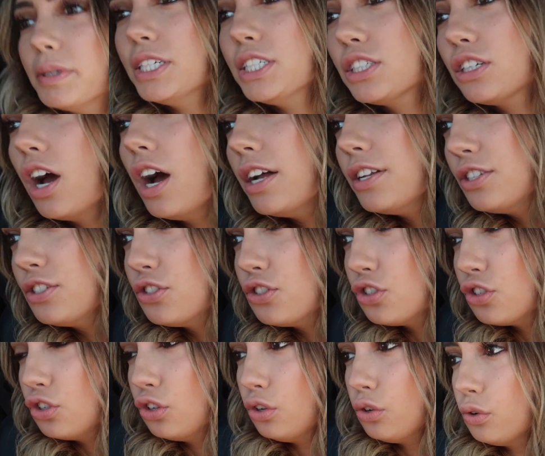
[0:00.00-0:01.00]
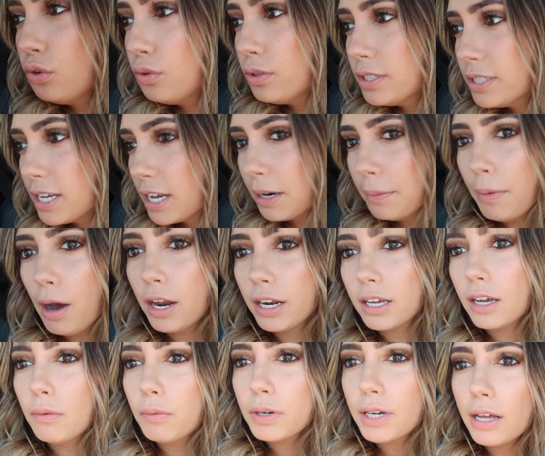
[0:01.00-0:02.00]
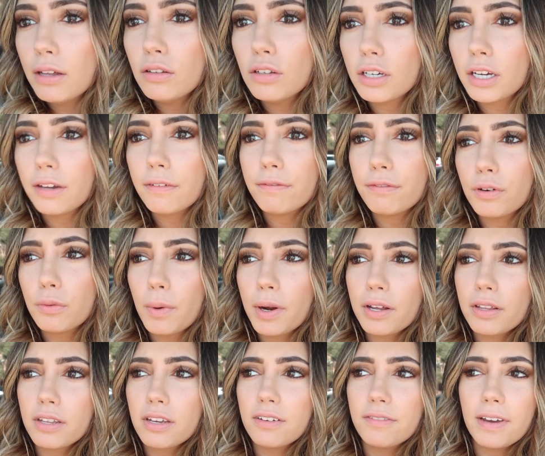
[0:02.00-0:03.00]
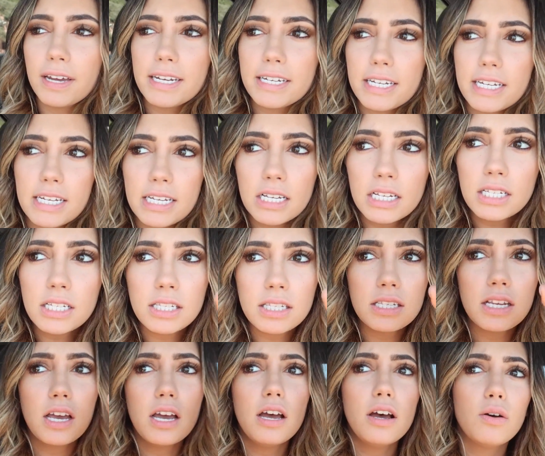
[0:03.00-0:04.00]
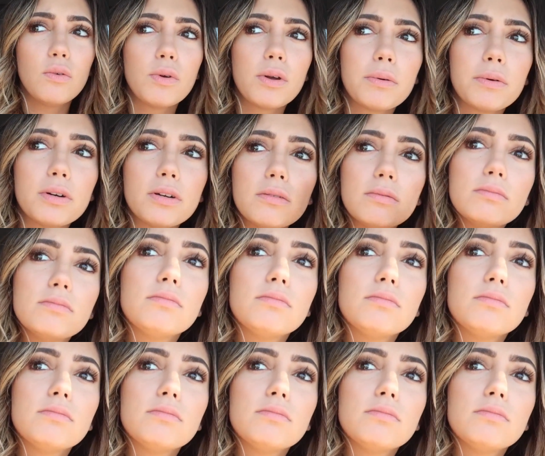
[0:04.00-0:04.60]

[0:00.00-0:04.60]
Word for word: So we just got to Santa Monica. We're now looking for where the event is. Right we were.